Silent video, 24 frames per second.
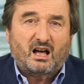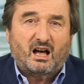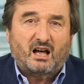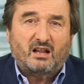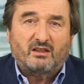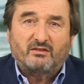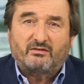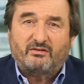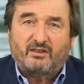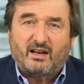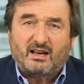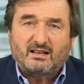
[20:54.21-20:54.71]

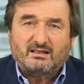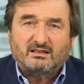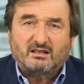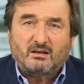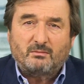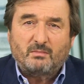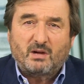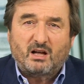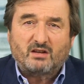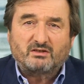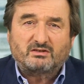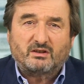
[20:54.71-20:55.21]
and vast
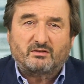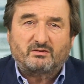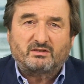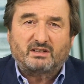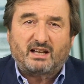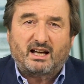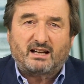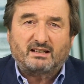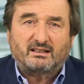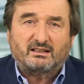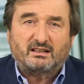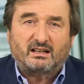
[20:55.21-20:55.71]
amounts of
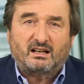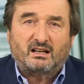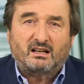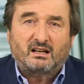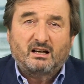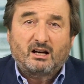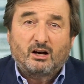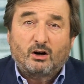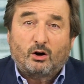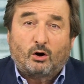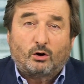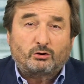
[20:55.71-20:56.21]
data
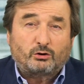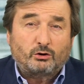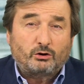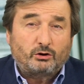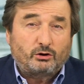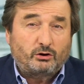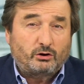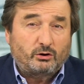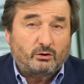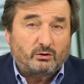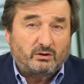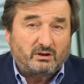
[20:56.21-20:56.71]
or to
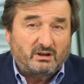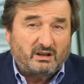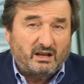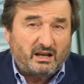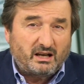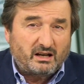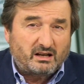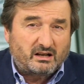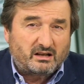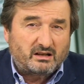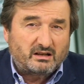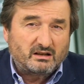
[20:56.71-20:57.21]

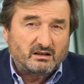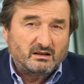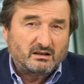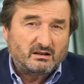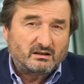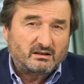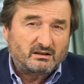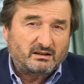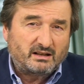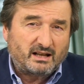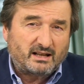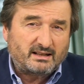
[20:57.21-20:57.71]
unique
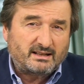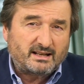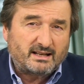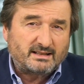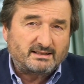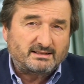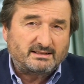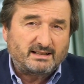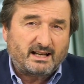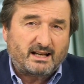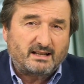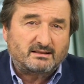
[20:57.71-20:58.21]
data
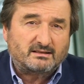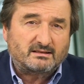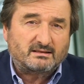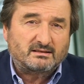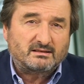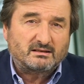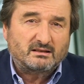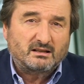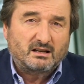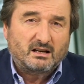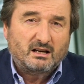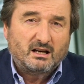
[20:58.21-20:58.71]

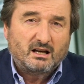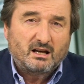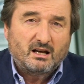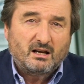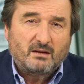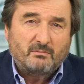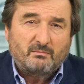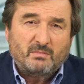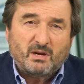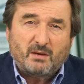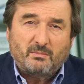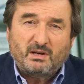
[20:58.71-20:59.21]
sets
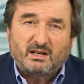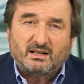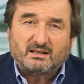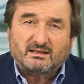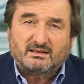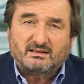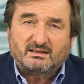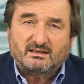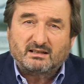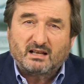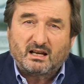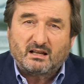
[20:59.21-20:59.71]
may be
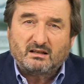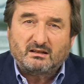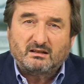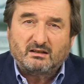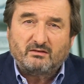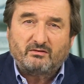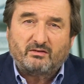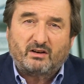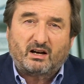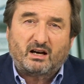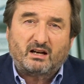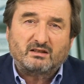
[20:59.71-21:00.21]

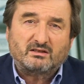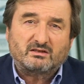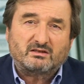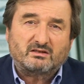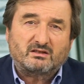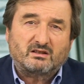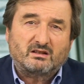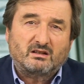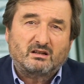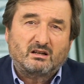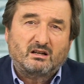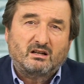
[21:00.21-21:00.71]

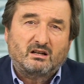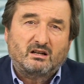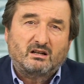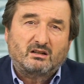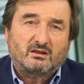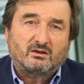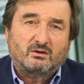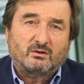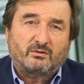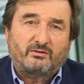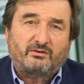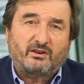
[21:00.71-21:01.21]
incentivized
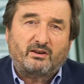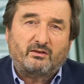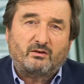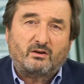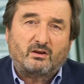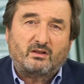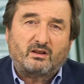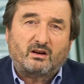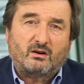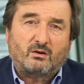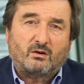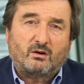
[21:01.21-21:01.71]
to
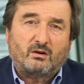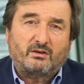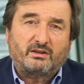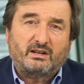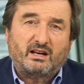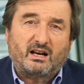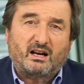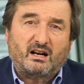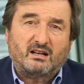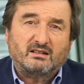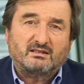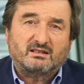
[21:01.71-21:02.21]
favor their own
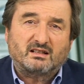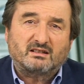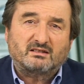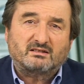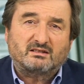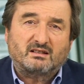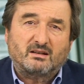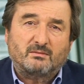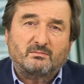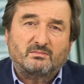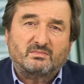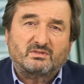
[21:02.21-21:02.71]
AI
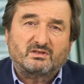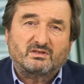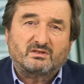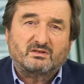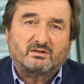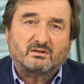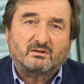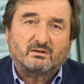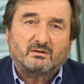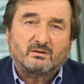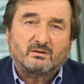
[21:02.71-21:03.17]
systems.